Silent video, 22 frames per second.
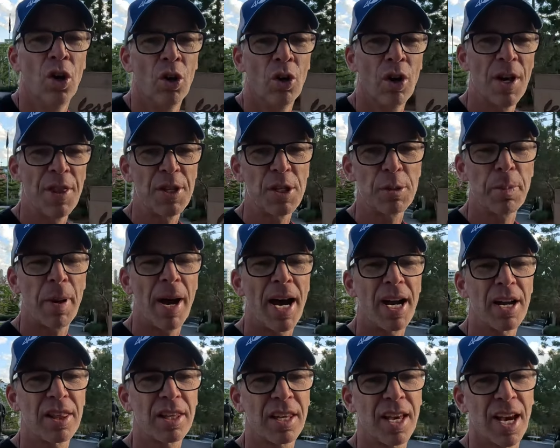Alright, this
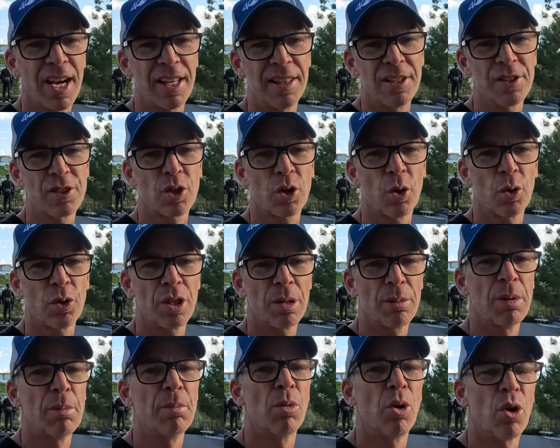part of the garden is called
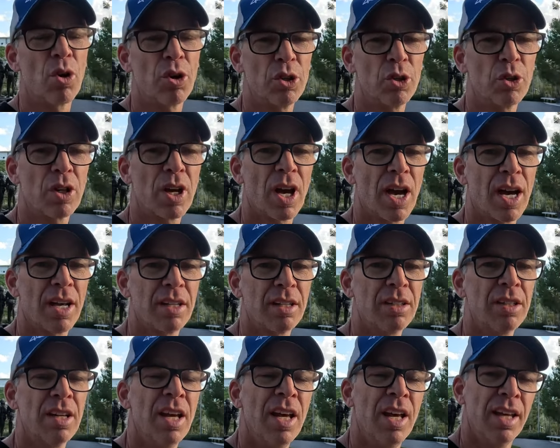the Memorial
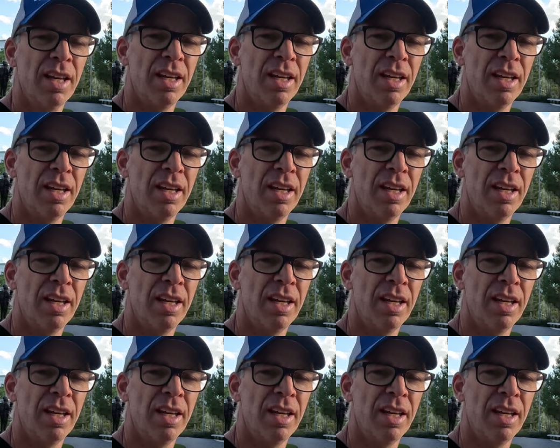Garden.